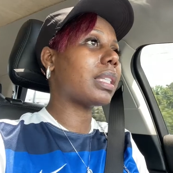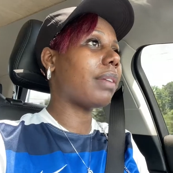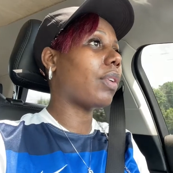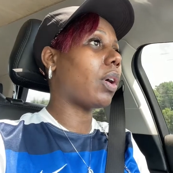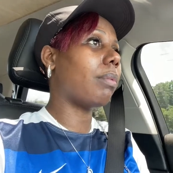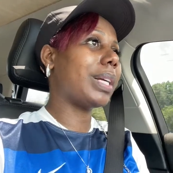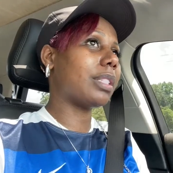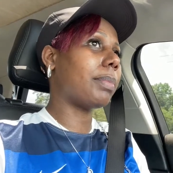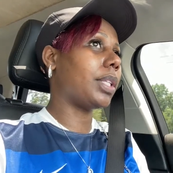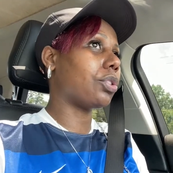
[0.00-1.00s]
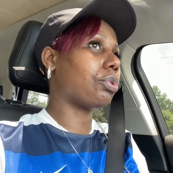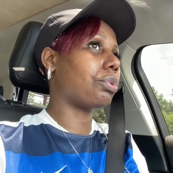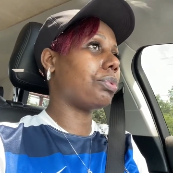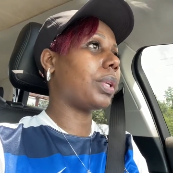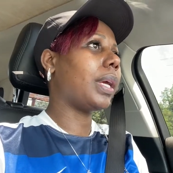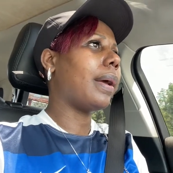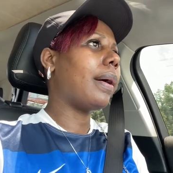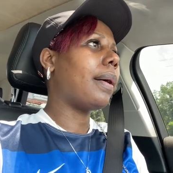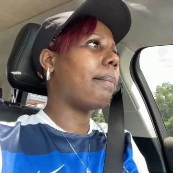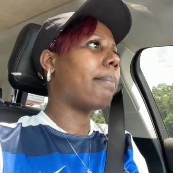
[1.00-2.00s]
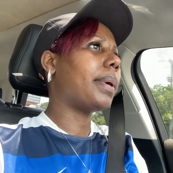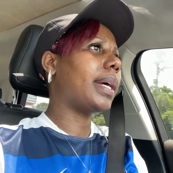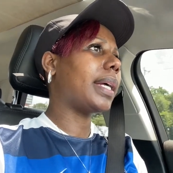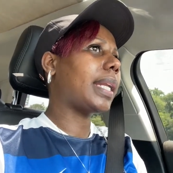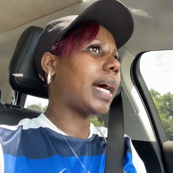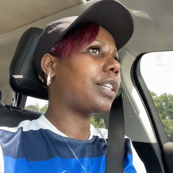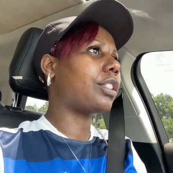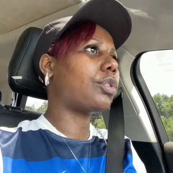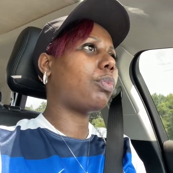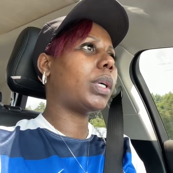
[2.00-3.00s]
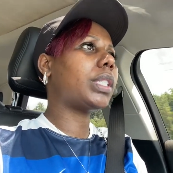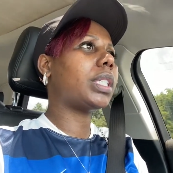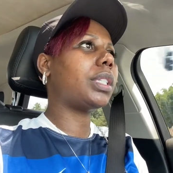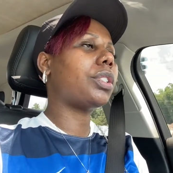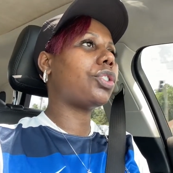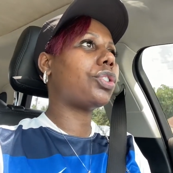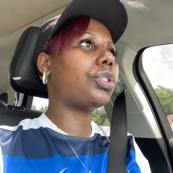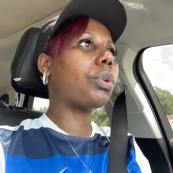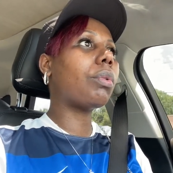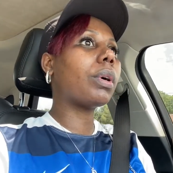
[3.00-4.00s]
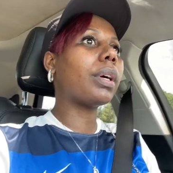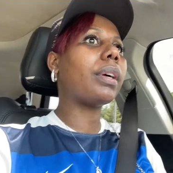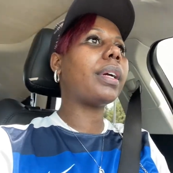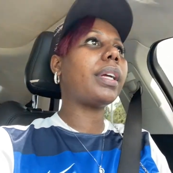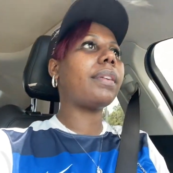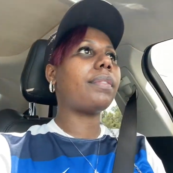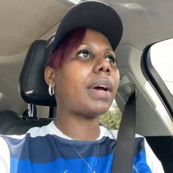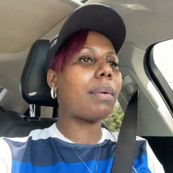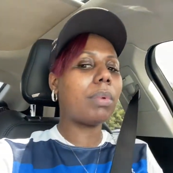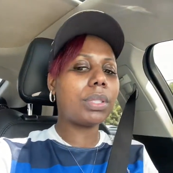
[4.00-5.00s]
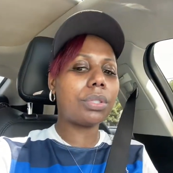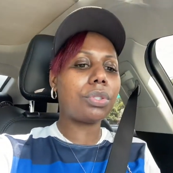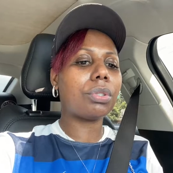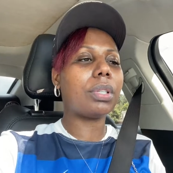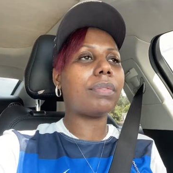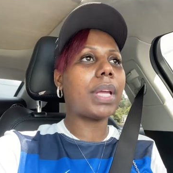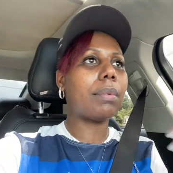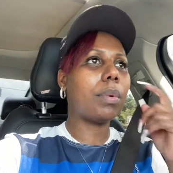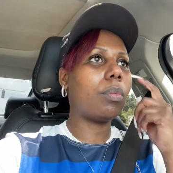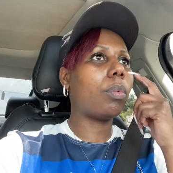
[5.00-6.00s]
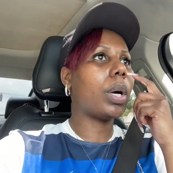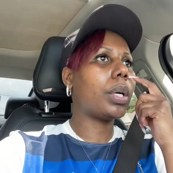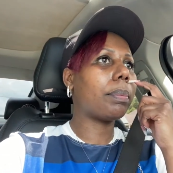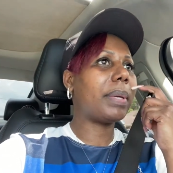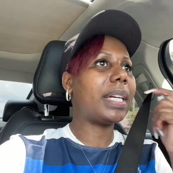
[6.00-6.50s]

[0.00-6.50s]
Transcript: they've always been the truth. But I just wasn't sure if they would work,